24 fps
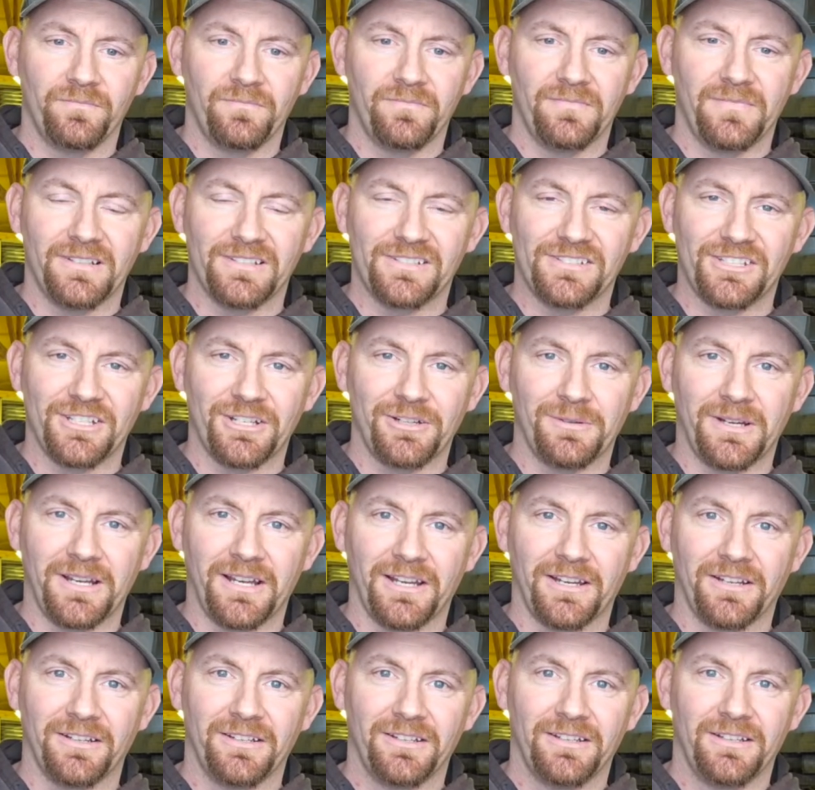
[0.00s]

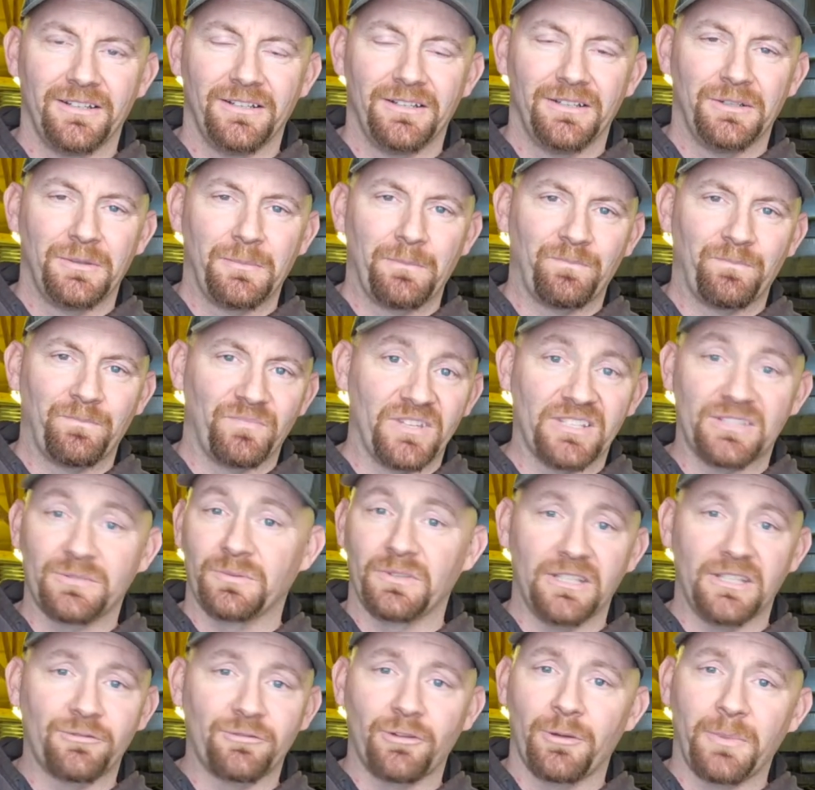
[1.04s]
So this one
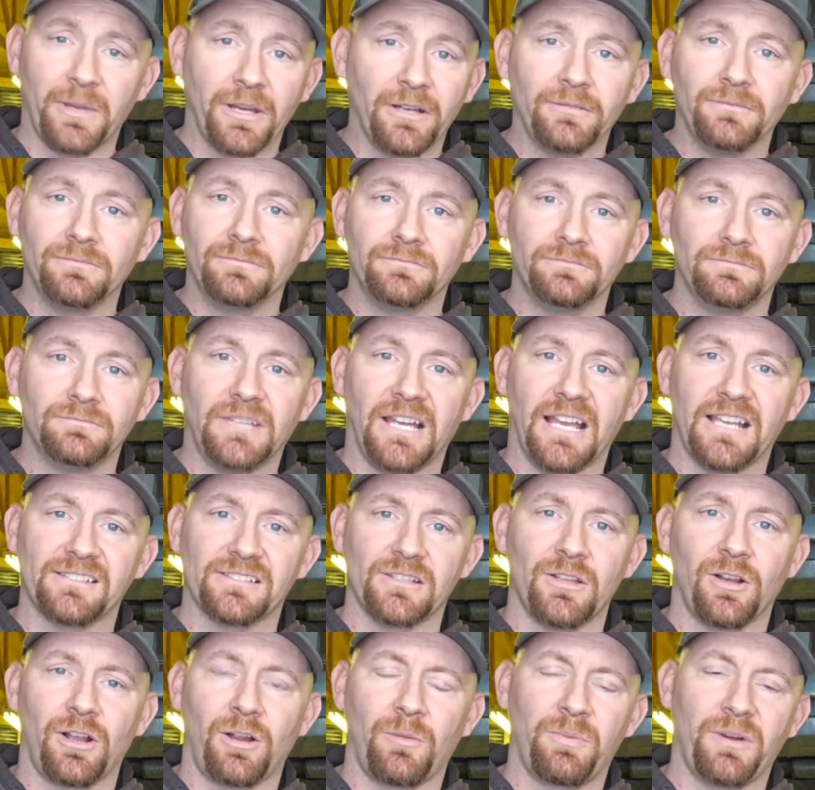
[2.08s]
needs rebuilt. Has
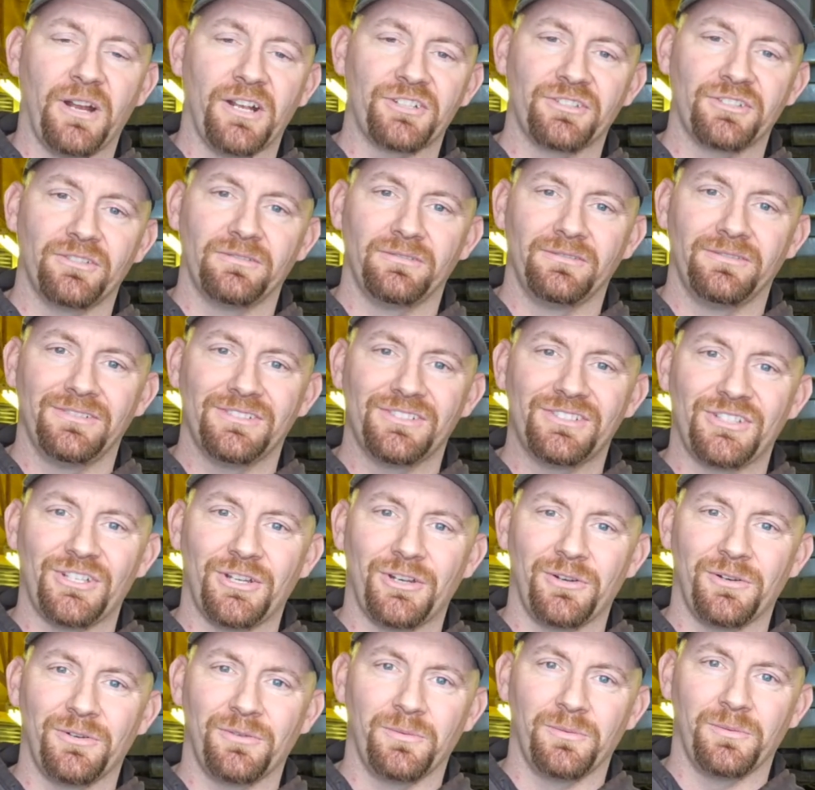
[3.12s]
low compression,
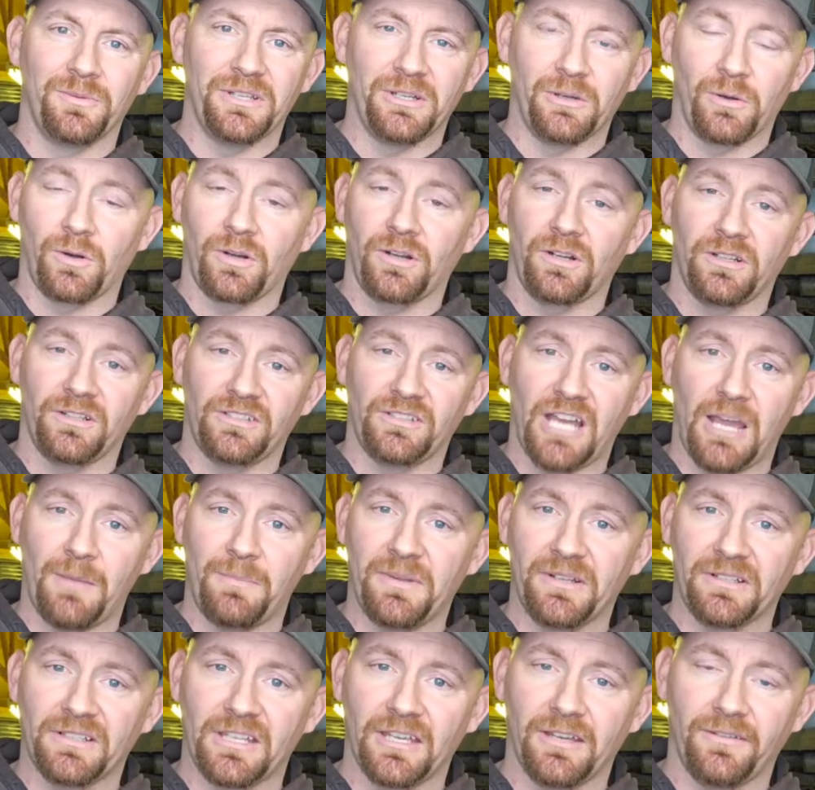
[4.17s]
so we ordered a top
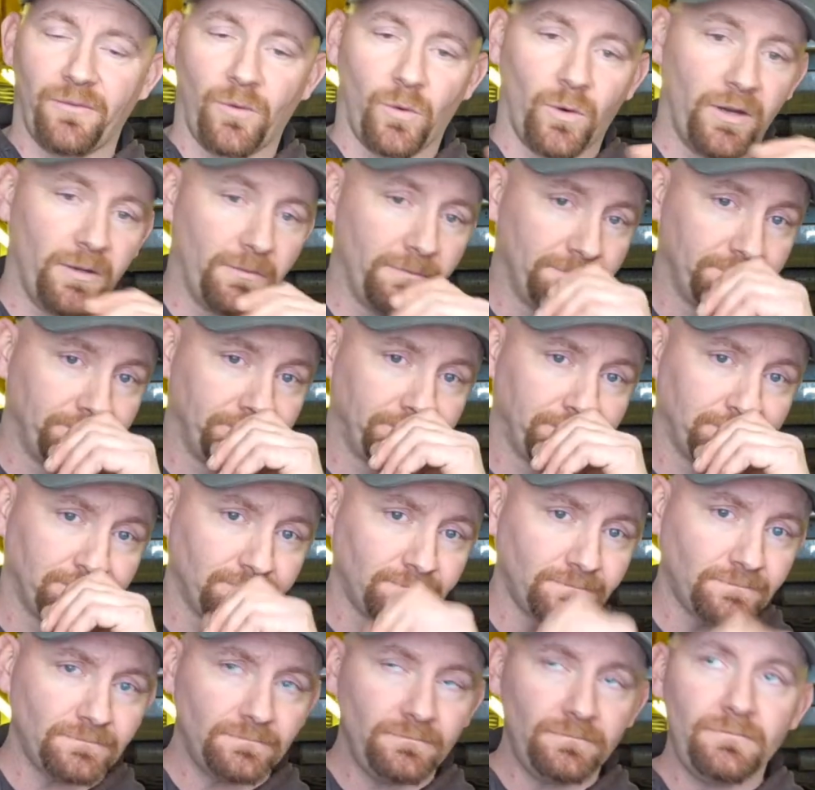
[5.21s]
end kit for it.
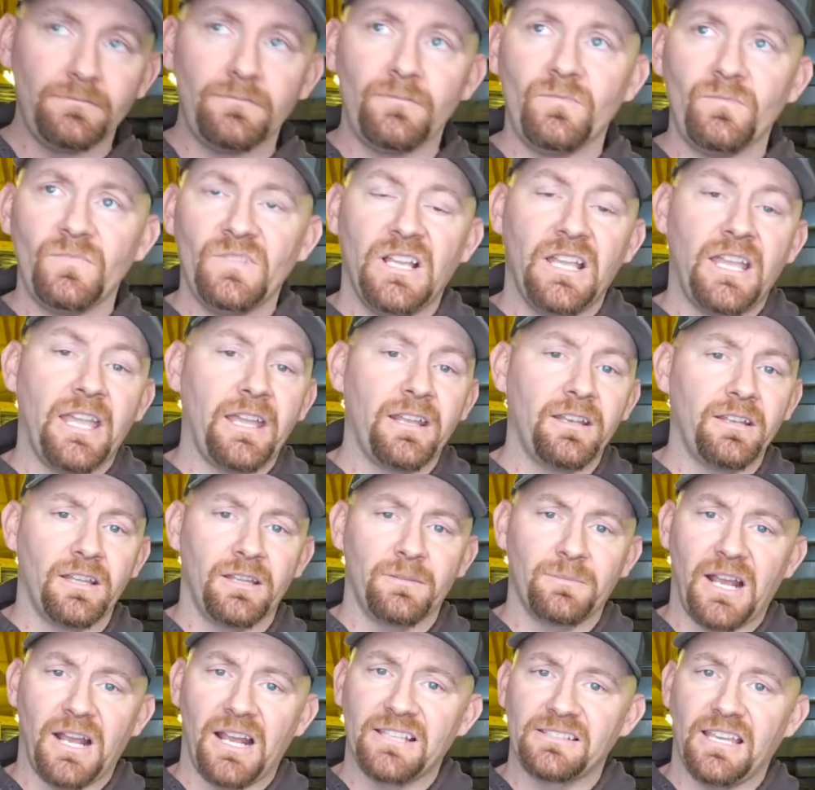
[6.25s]
And
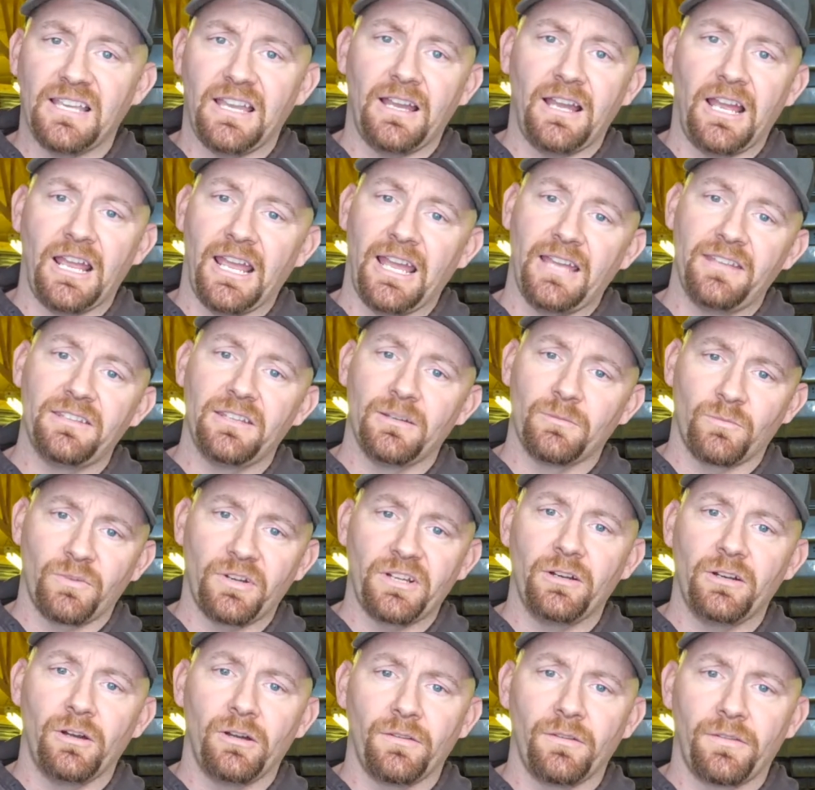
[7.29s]
them guys, I had them
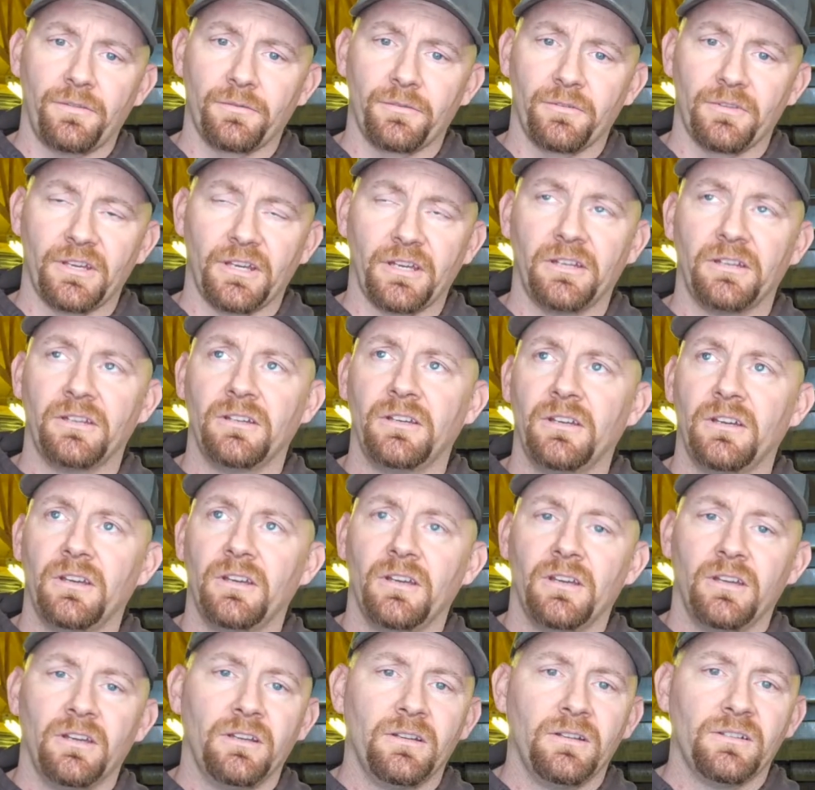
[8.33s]
read all through
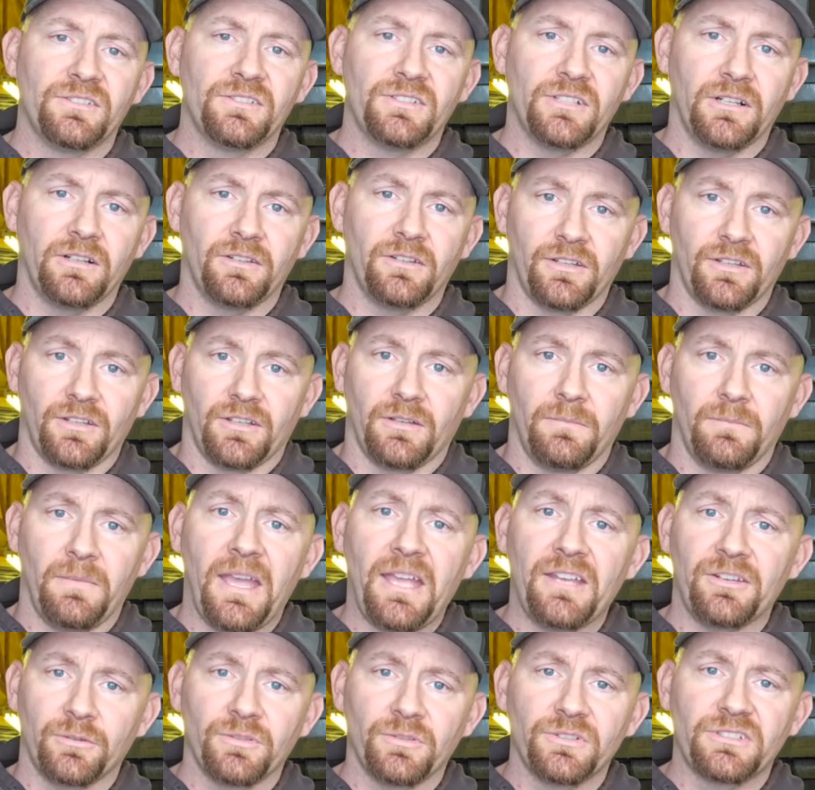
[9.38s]
the
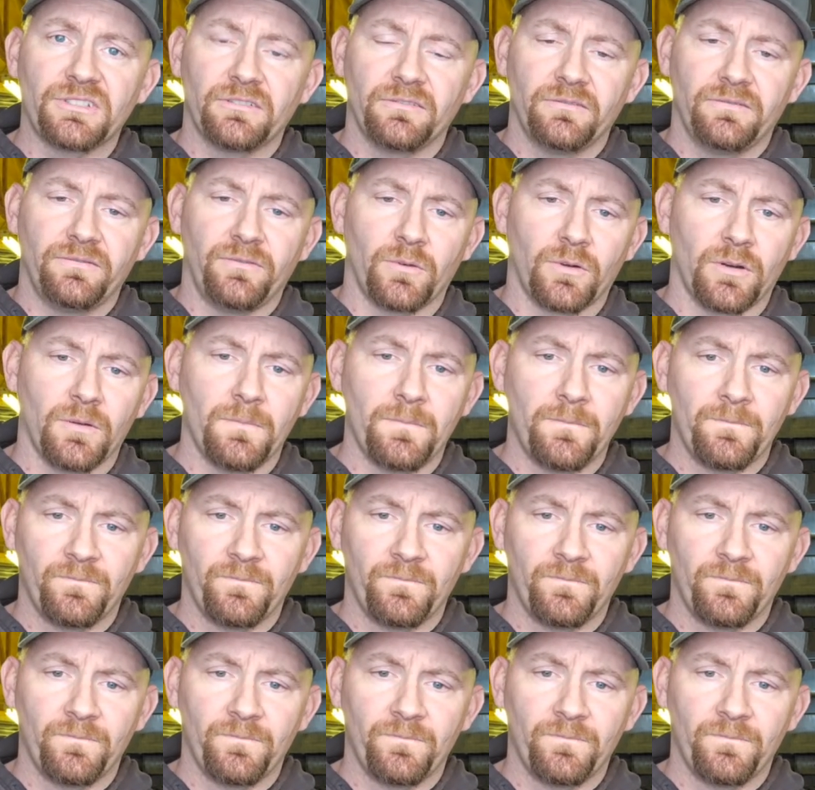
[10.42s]
manuals for them.